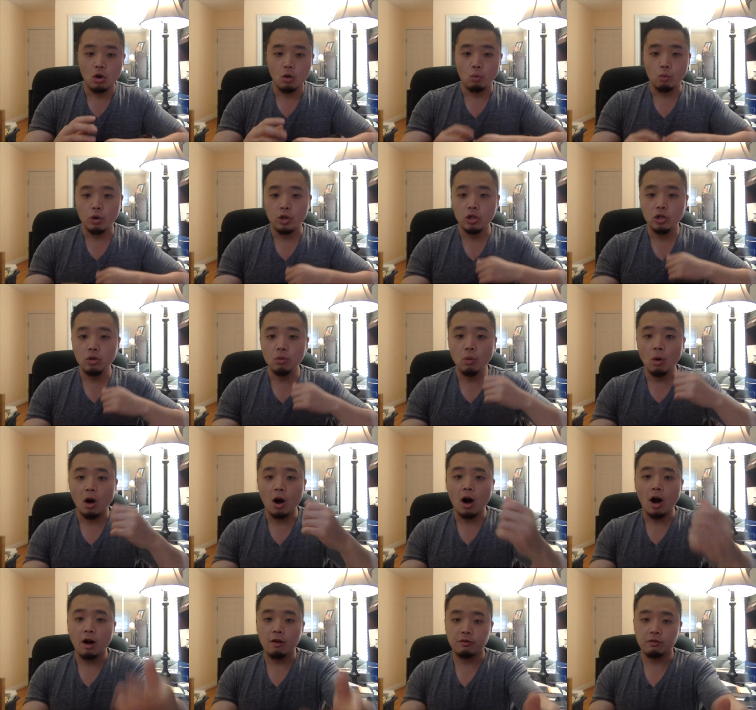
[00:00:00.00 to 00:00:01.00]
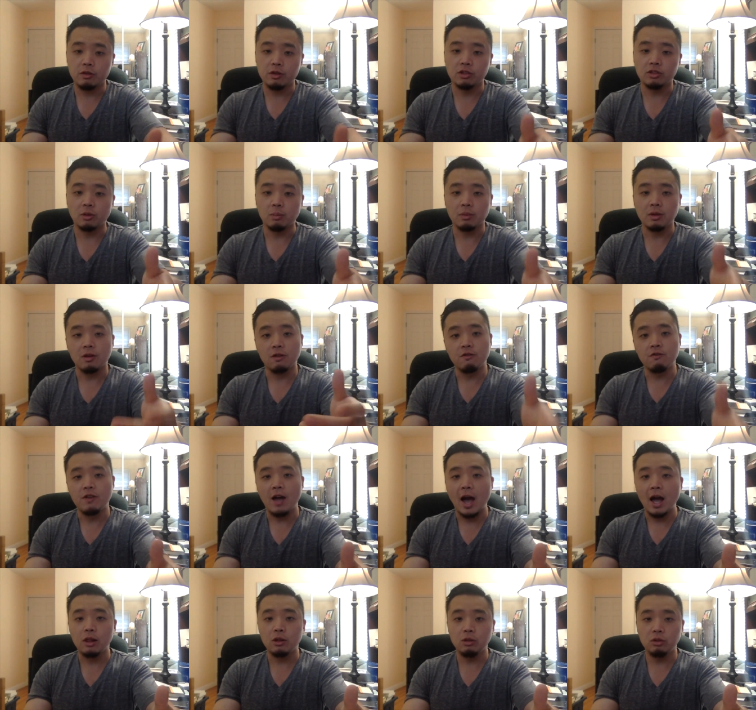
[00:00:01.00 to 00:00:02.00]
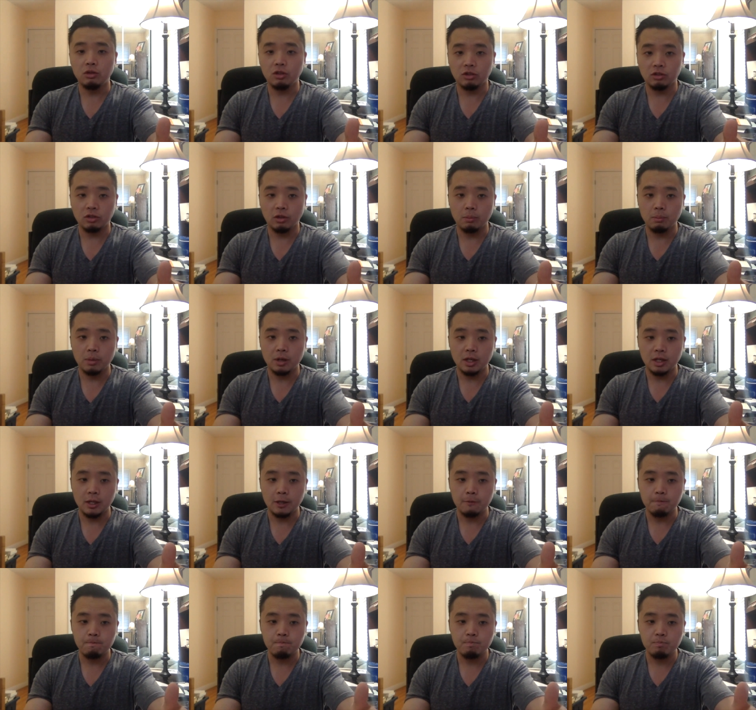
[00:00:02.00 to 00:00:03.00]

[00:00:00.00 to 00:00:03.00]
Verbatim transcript: when you offer something of value to somebody,